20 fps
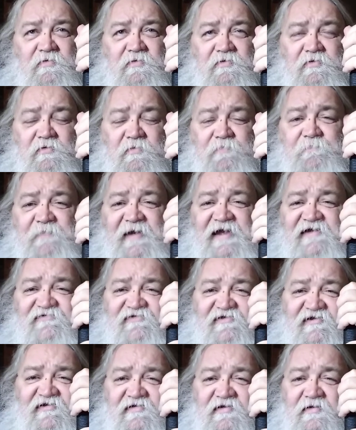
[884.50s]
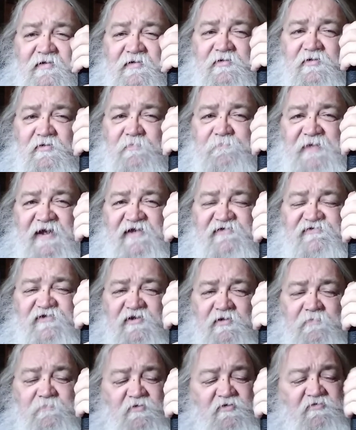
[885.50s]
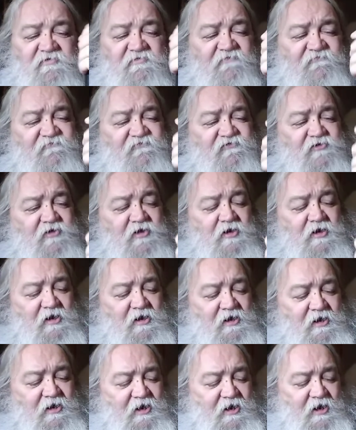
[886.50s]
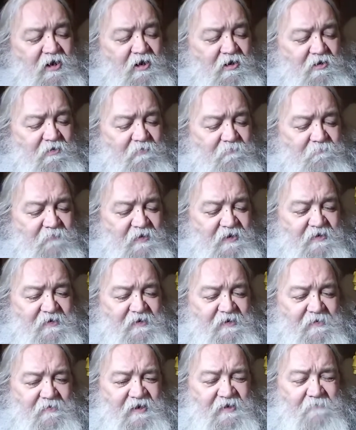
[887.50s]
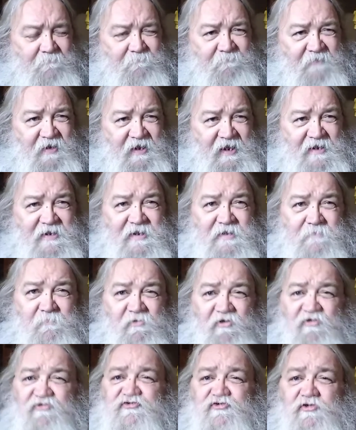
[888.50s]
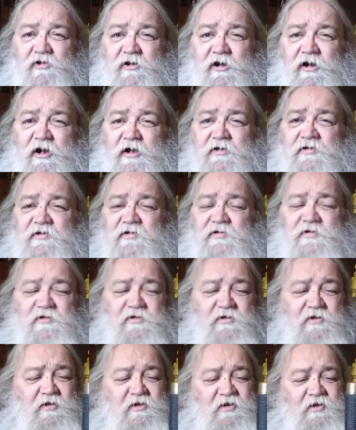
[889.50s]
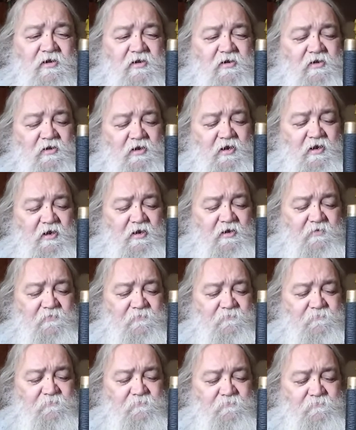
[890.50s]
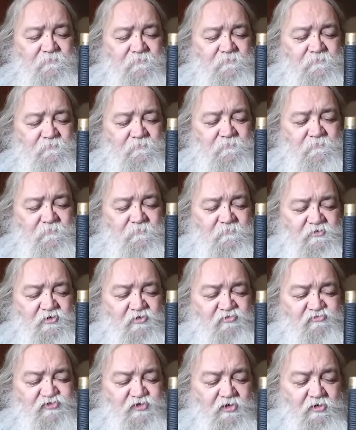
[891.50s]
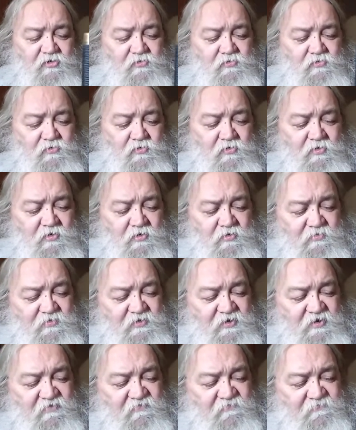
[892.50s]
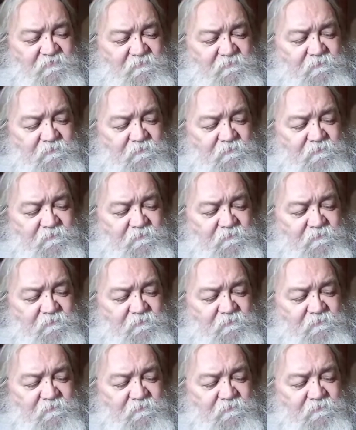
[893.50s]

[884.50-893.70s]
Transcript: your basic your basic moves um, and and any martial art uh, dojo or you know